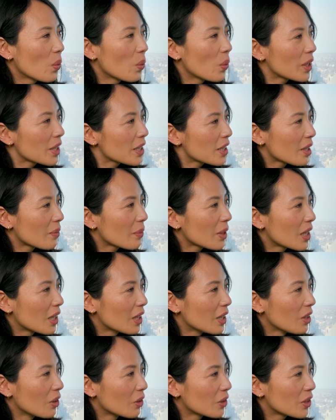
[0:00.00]
What are some of
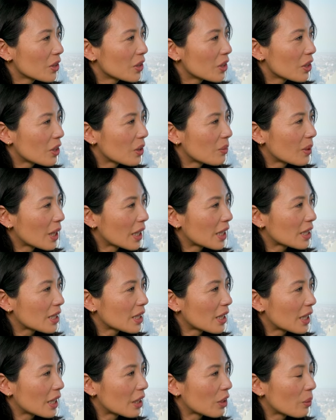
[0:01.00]
the longer term
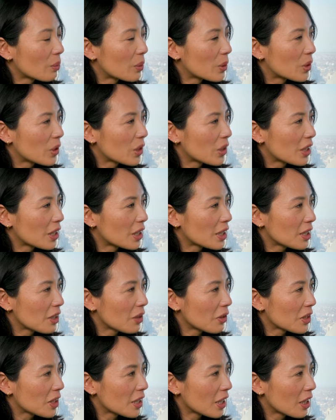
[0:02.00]
exciting
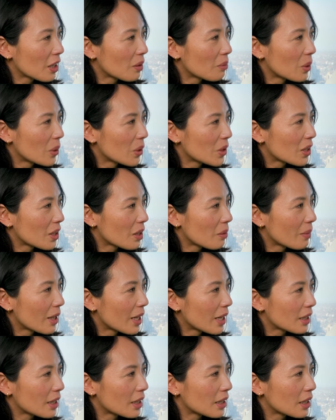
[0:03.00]
opportunities you're seeing emerge in the
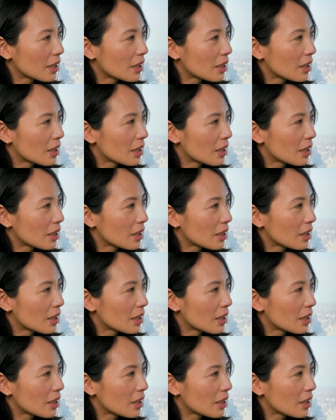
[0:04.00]
market?